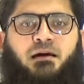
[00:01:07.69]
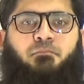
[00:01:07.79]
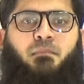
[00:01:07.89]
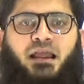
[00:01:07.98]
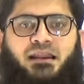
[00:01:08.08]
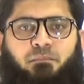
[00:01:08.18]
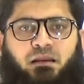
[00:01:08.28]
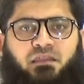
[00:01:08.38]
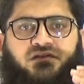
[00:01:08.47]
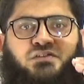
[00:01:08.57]
market
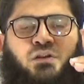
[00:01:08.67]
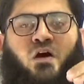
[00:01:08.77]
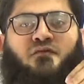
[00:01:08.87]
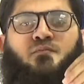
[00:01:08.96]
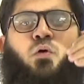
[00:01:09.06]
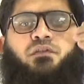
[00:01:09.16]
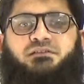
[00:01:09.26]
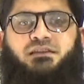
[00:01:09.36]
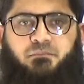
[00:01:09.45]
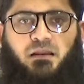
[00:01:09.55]
capitalization of more
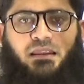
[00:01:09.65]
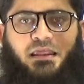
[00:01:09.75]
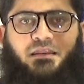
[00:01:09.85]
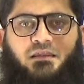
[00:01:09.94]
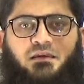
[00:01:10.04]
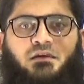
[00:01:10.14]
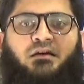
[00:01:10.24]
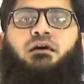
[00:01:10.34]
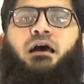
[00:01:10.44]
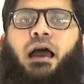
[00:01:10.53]
than 10 billion,
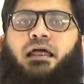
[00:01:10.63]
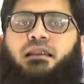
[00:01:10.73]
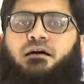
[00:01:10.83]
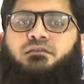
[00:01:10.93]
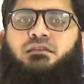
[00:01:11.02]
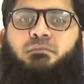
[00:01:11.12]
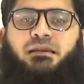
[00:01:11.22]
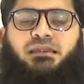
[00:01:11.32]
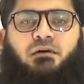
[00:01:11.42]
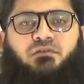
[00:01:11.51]
and the
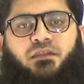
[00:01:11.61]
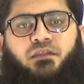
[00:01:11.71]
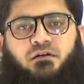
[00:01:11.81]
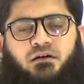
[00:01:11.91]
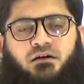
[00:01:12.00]
mid cap are the